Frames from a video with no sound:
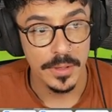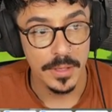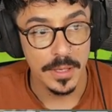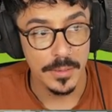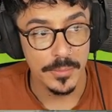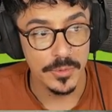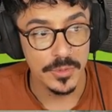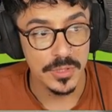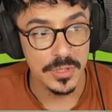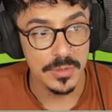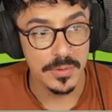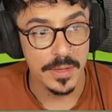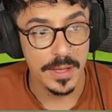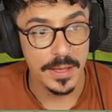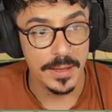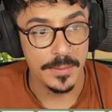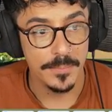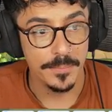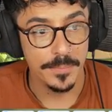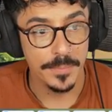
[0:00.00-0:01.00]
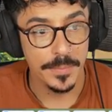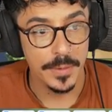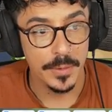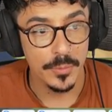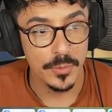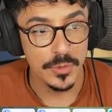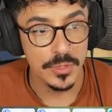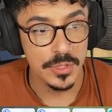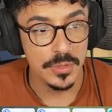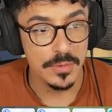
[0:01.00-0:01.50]
Yeah, we'll do that.
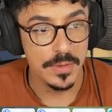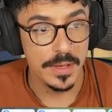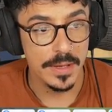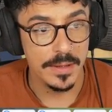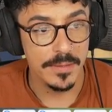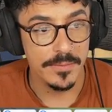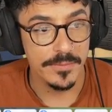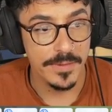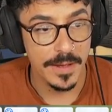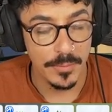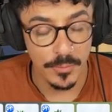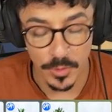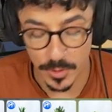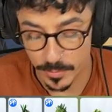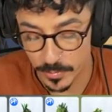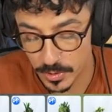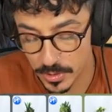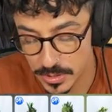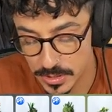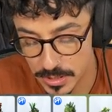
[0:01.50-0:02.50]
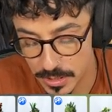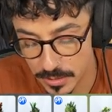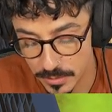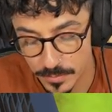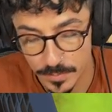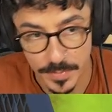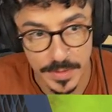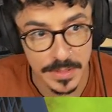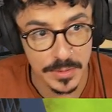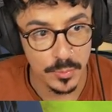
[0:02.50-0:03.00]
We'll do that. In fact, what I'm going to
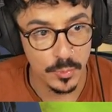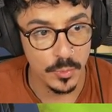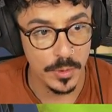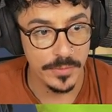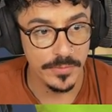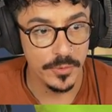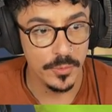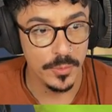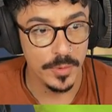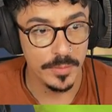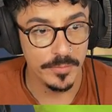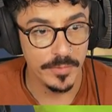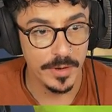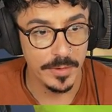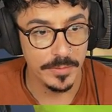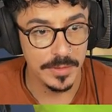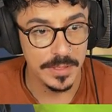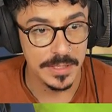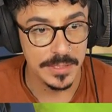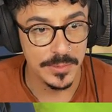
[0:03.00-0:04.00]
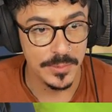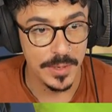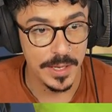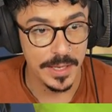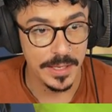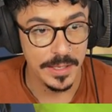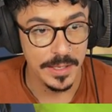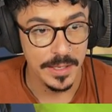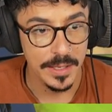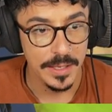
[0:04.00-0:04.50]
do is whiffle one round this
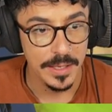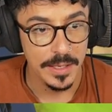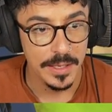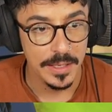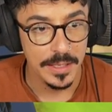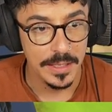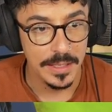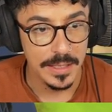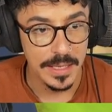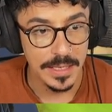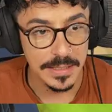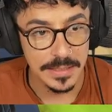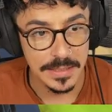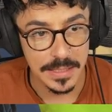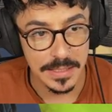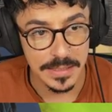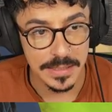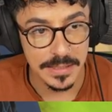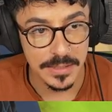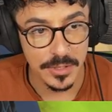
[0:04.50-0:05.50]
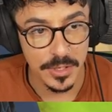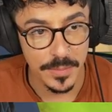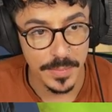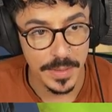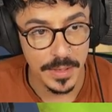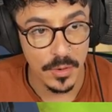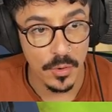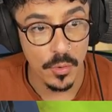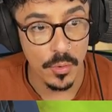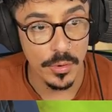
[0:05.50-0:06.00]
way. Yes, this is going to
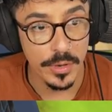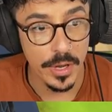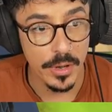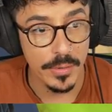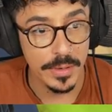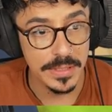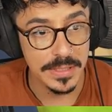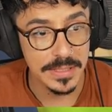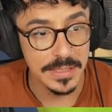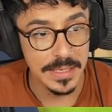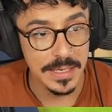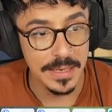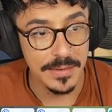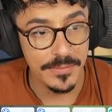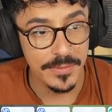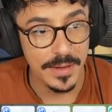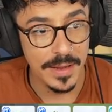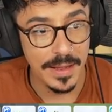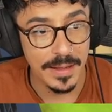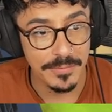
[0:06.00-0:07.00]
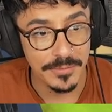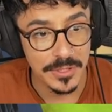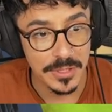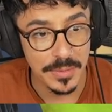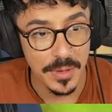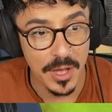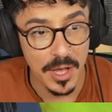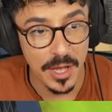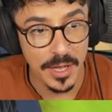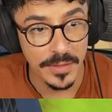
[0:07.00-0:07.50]
be... Oh, no, it doesn't even have
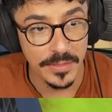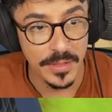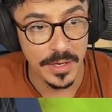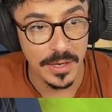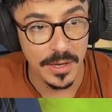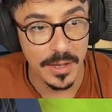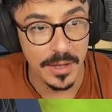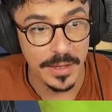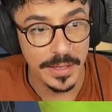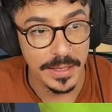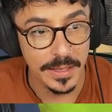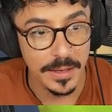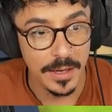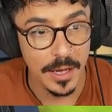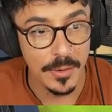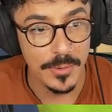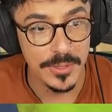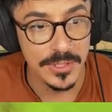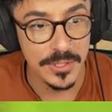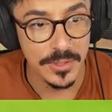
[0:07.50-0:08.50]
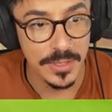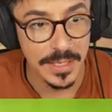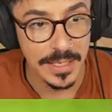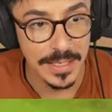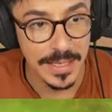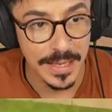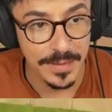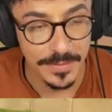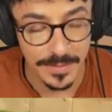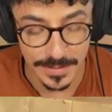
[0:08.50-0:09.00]
to hide the light. I was going to
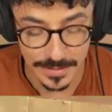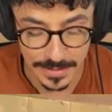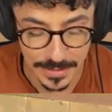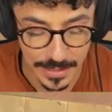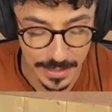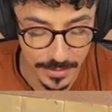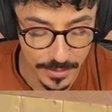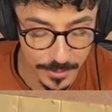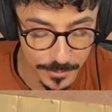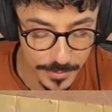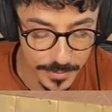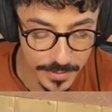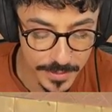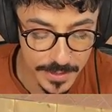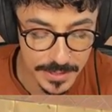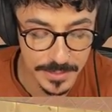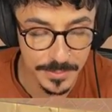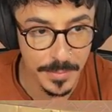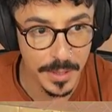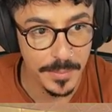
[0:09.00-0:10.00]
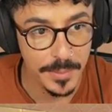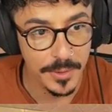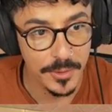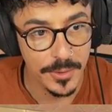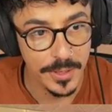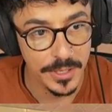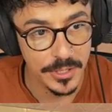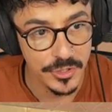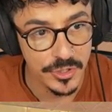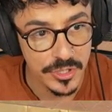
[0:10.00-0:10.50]
connect these together, but this might be
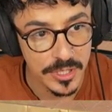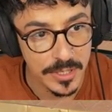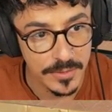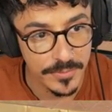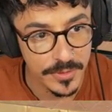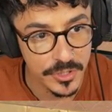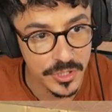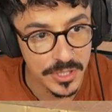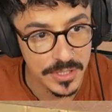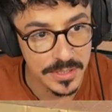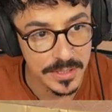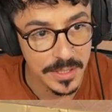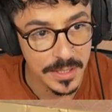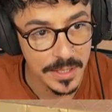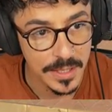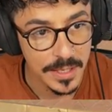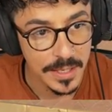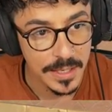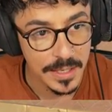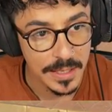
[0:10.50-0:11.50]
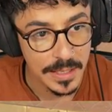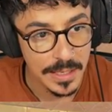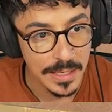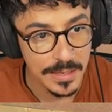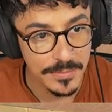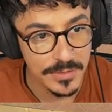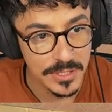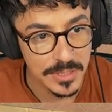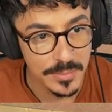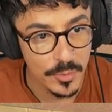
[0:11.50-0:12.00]
quite interesting if I just
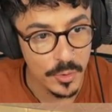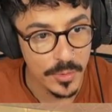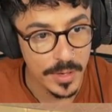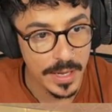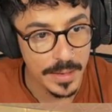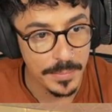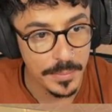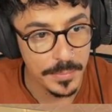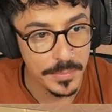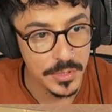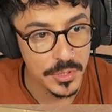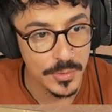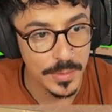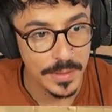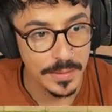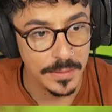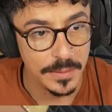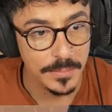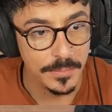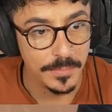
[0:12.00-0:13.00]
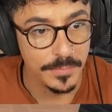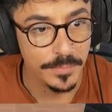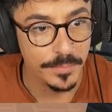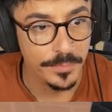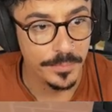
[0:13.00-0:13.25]
leave a small gap in between them.